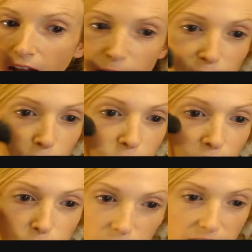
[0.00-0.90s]
I always go
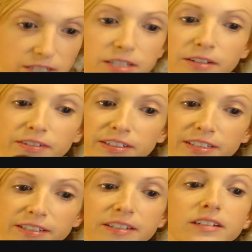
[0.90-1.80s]
nuts with this stuff
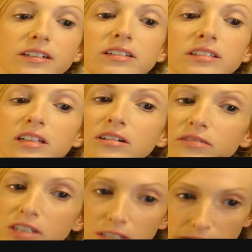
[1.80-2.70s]
because I
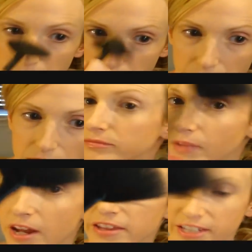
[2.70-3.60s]
love it.
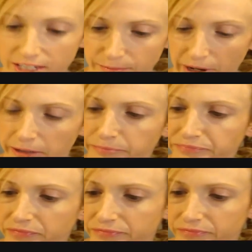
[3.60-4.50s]
And this is my
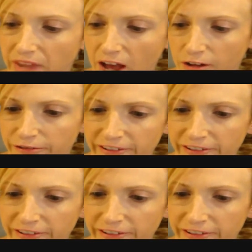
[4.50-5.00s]
e.l.f.